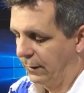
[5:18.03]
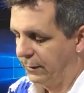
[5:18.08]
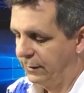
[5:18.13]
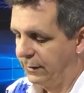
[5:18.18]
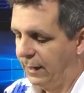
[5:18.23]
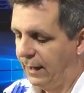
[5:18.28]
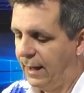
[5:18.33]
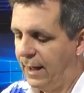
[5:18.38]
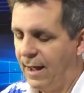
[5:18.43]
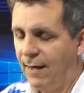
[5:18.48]

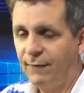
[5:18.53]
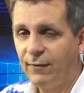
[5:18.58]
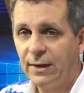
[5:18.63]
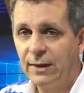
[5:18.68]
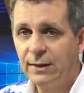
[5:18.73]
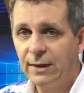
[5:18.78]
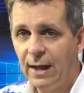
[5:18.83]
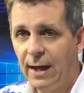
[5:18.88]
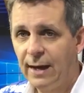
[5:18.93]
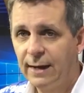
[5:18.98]
They have a
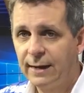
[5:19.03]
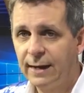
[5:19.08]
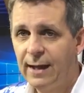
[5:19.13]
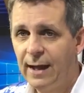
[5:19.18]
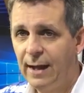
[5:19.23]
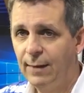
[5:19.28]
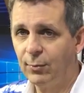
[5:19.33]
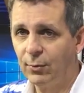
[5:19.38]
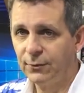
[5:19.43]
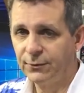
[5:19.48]
lot of
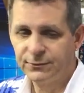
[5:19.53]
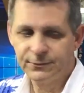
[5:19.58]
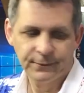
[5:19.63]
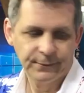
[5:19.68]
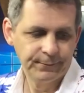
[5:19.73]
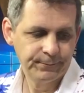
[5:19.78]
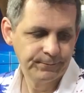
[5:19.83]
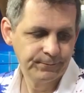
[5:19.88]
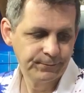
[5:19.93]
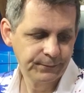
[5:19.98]
cables,
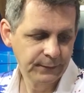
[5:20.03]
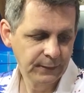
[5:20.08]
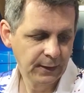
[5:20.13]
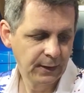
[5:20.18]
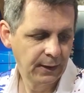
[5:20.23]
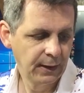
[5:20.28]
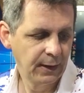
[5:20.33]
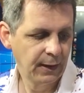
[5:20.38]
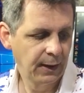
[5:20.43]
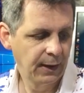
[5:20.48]

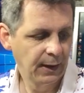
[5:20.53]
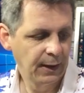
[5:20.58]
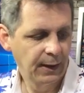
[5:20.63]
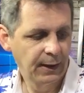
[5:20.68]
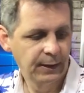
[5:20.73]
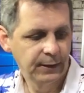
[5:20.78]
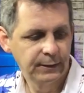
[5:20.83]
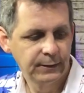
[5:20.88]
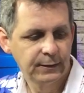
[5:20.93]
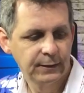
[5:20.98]

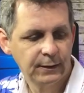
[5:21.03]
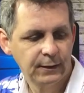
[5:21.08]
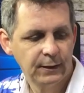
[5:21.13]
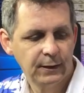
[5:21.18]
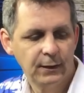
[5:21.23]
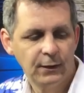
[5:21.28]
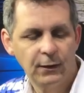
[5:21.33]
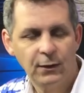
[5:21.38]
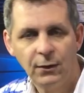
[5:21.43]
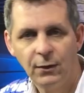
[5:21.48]
and
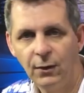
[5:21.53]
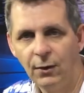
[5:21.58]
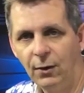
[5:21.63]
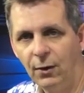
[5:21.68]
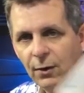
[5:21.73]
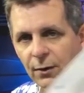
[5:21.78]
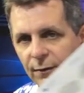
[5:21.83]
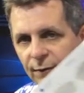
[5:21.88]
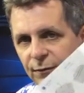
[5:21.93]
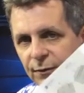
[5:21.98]

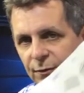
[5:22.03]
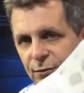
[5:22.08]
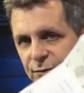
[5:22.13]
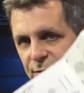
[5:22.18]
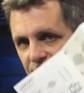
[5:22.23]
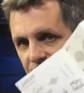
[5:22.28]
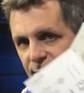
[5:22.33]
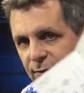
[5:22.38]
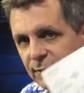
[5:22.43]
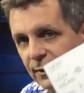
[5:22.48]
all of their
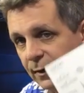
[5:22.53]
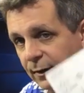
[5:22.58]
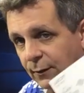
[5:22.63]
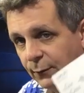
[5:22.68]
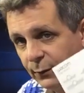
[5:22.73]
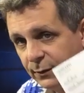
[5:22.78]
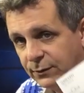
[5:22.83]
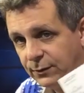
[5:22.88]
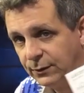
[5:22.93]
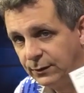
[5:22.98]
sheets telling you
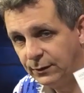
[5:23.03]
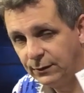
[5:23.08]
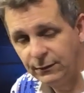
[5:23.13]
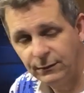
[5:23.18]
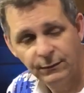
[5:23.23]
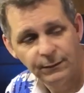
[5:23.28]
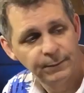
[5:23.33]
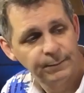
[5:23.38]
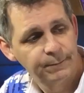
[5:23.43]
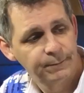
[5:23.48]
what to
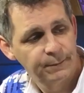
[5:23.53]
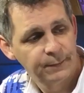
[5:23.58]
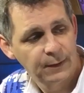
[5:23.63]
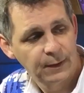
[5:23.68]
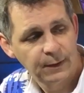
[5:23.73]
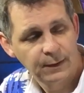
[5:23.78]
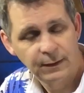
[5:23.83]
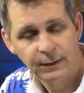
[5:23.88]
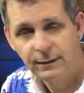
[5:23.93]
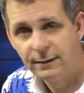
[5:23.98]
do,
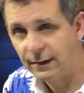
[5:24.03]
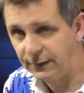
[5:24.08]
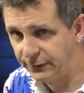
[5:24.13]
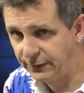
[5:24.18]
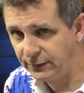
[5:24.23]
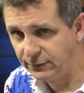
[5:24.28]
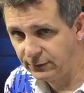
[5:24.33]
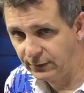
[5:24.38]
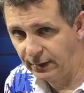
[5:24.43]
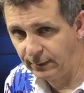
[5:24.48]

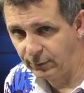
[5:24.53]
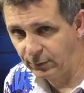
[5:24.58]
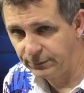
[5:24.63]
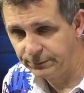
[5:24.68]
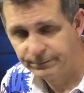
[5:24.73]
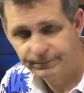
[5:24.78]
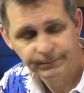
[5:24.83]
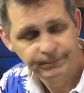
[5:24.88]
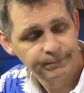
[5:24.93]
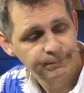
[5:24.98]
nothing's labeled.
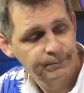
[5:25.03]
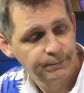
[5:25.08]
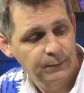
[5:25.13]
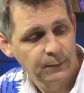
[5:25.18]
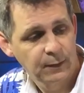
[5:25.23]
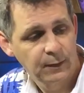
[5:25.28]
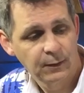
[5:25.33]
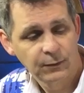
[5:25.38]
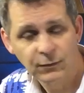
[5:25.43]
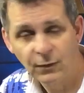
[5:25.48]

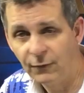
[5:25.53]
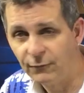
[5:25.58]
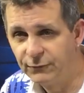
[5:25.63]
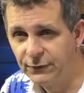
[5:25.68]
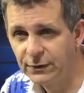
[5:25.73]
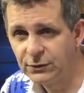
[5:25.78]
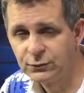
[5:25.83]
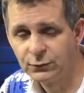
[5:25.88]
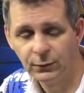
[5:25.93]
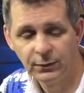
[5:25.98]
It's all
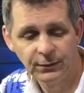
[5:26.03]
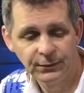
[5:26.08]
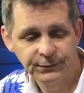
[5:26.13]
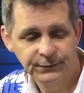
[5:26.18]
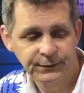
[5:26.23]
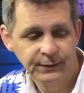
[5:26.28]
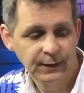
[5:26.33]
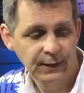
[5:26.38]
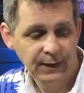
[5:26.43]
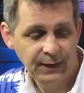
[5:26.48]

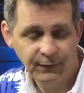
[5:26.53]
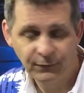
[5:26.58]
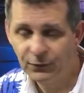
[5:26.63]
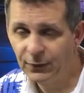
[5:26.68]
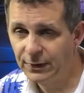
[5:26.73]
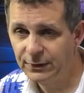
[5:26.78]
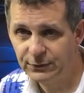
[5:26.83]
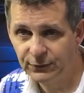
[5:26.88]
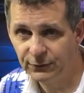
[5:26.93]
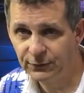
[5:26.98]
visuals. Even
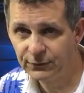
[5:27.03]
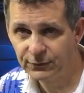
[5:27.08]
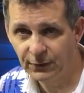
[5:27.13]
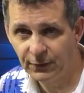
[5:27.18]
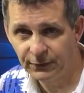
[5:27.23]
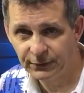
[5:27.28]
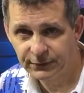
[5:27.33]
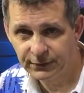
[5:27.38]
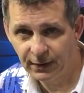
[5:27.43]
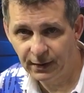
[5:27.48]
though I do this
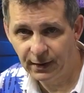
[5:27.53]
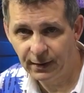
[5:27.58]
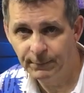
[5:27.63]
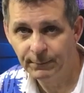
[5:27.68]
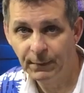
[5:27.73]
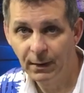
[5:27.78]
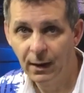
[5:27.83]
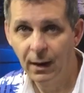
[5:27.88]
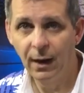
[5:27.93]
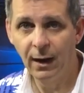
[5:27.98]
all the
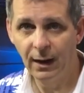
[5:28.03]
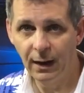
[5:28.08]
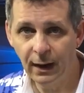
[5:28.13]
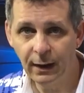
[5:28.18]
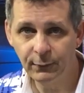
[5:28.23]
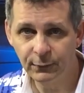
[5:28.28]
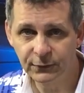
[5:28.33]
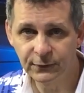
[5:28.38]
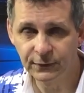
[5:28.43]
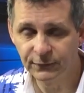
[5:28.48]
time,
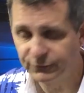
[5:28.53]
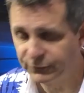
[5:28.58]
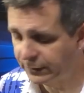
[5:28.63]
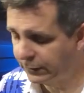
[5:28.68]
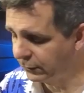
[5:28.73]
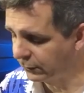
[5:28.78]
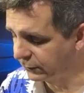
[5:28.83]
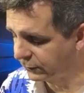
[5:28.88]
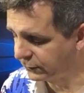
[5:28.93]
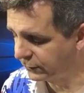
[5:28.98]
I was
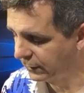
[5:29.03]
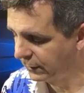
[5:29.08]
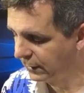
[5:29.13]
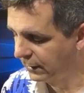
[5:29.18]
confused.